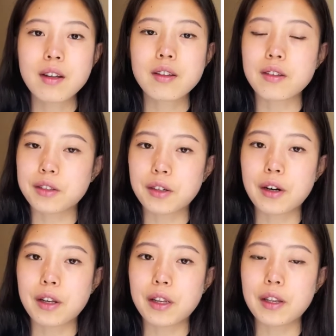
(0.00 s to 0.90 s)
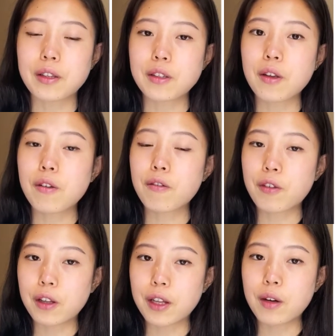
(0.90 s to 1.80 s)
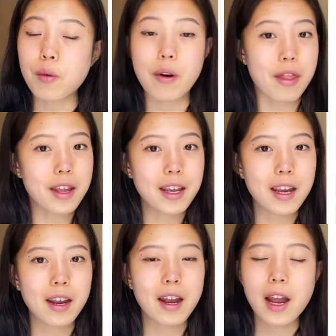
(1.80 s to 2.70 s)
The third is feeling or thinking.